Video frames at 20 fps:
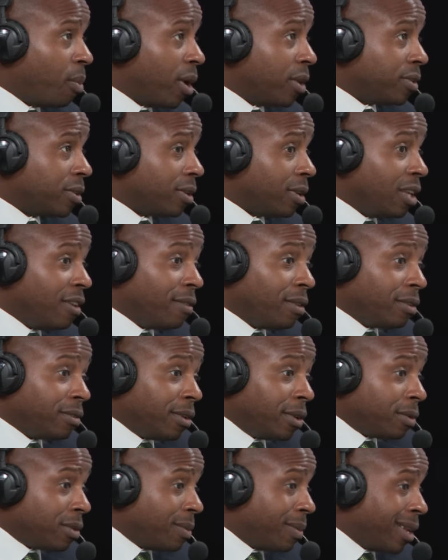president. Even,
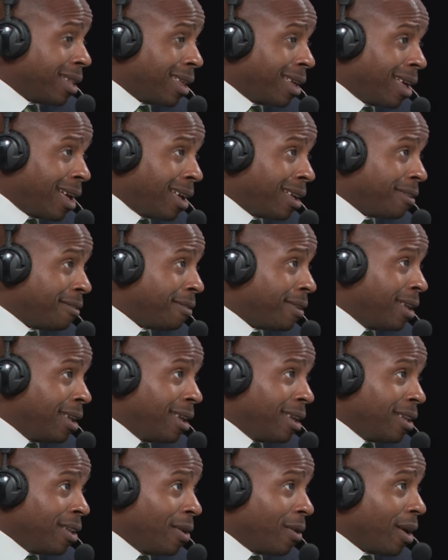you know, somebody that I've,
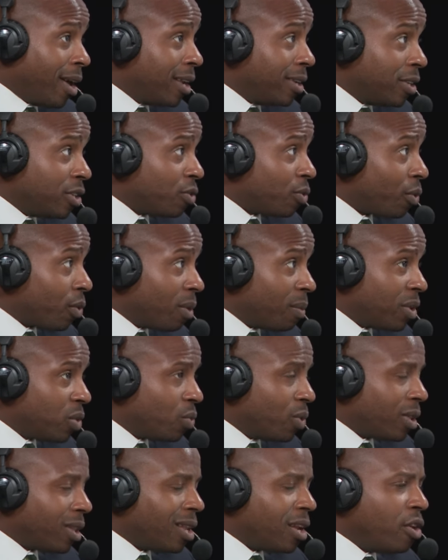you know, had disagreements
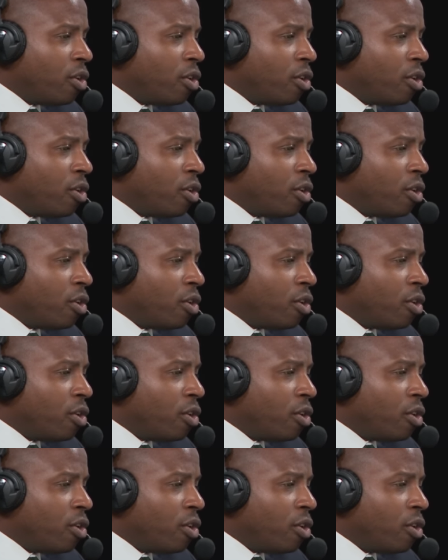with,